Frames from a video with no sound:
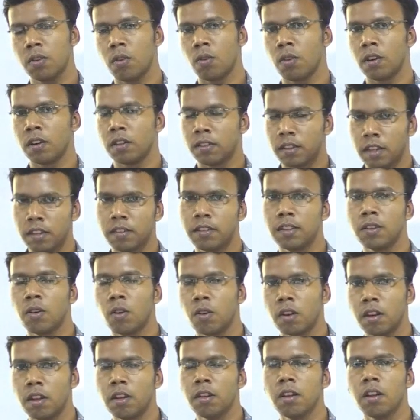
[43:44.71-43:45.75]
or researching
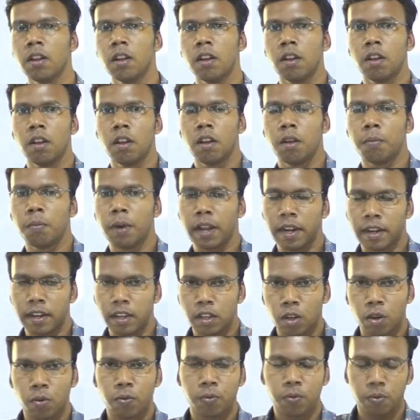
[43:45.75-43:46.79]
on the
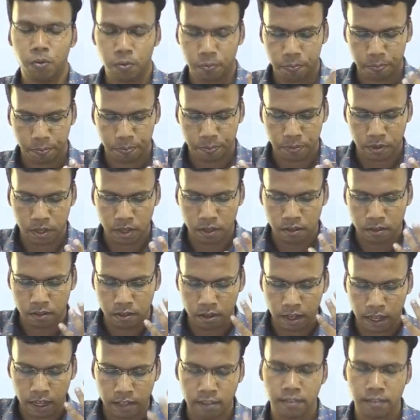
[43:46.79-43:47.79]
blending of this